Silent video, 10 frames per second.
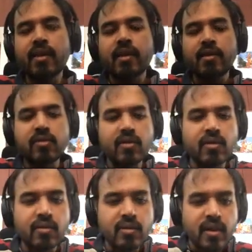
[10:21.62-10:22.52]

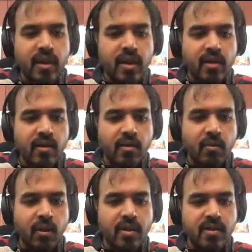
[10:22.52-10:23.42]
So
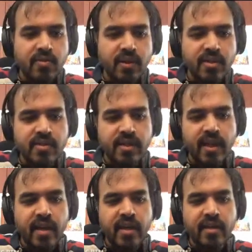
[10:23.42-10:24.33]
what does this function say?